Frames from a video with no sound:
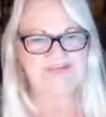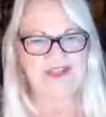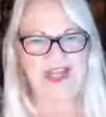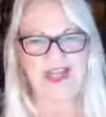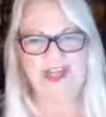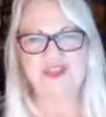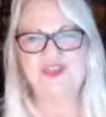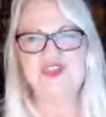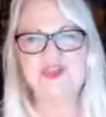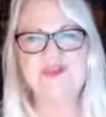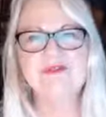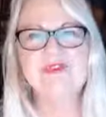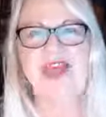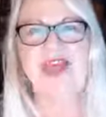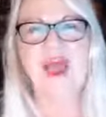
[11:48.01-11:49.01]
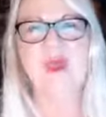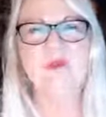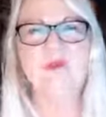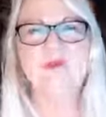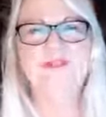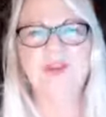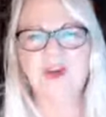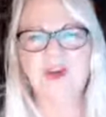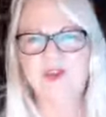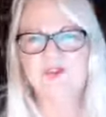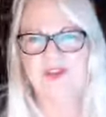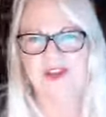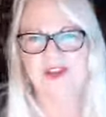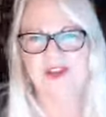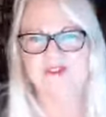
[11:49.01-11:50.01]
kind of do that, we're
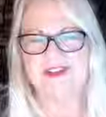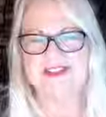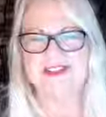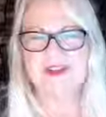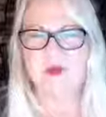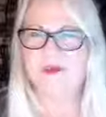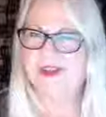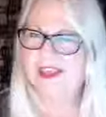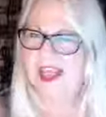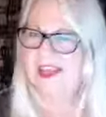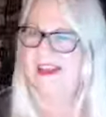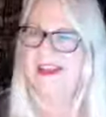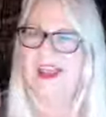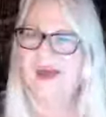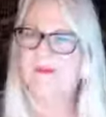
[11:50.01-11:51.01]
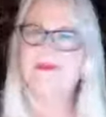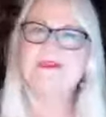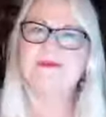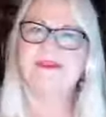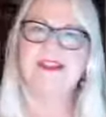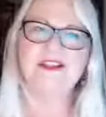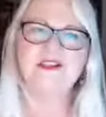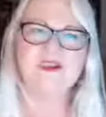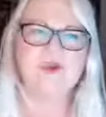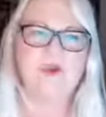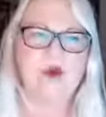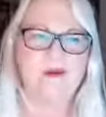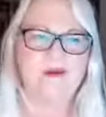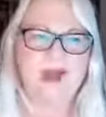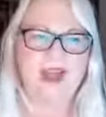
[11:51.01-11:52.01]
fearful of it. So it kind of comes
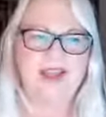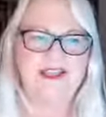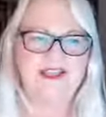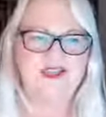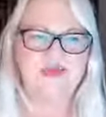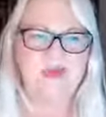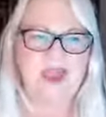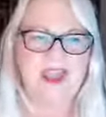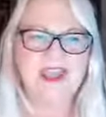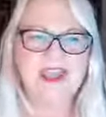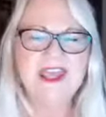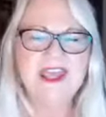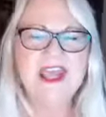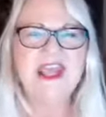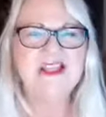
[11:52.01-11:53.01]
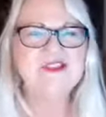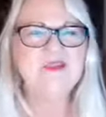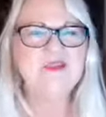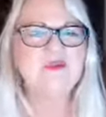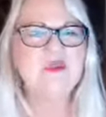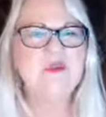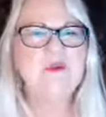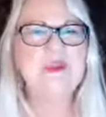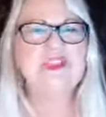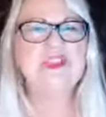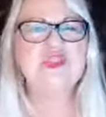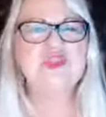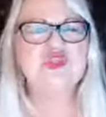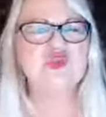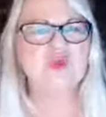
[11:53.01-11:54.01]
into our minds, right? And so then we
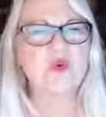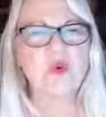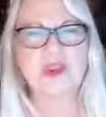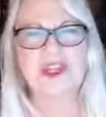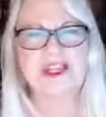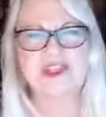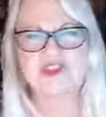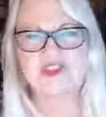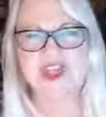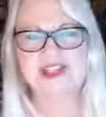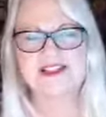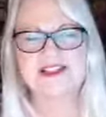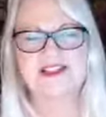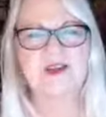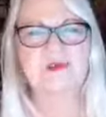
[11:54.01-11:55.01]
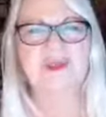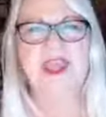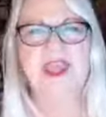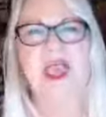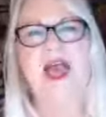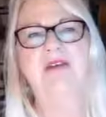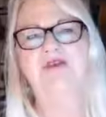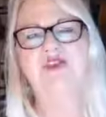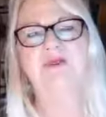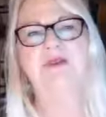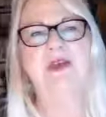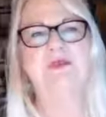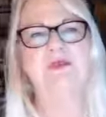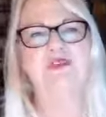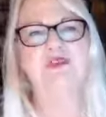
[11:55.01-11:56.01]
destroy any chances that we have to
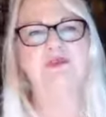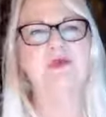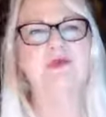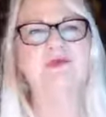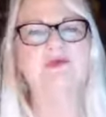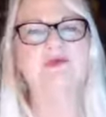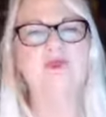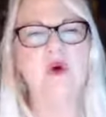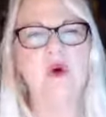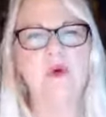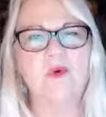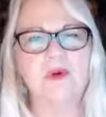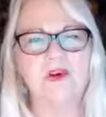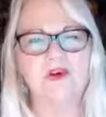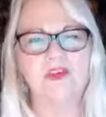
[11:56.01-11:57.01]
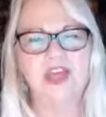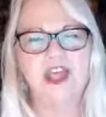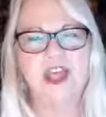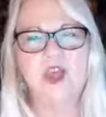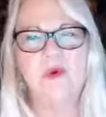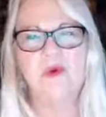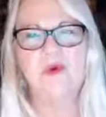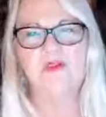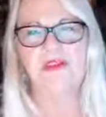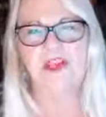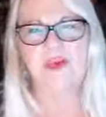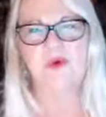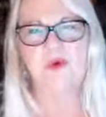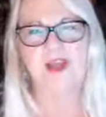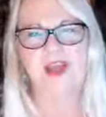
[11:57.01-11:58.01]
be able to move forward with
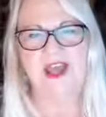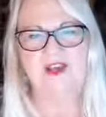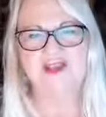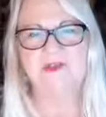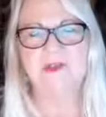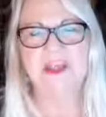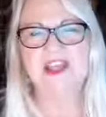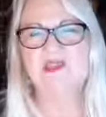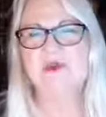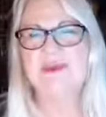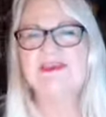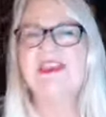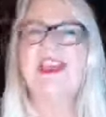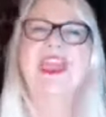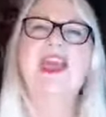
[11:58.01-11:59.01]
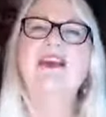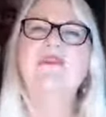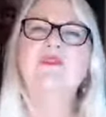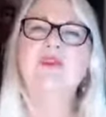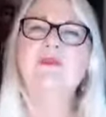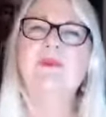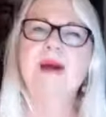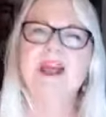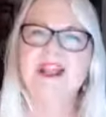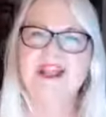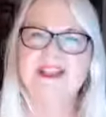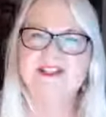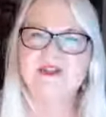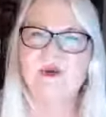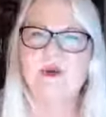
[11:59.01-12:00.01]
anyone else, because we think
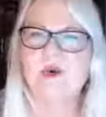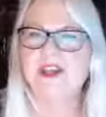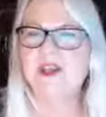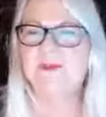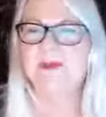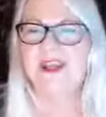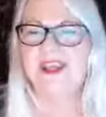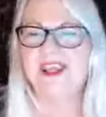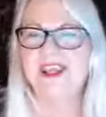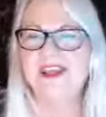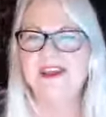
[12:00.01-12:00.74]
everybody is going to be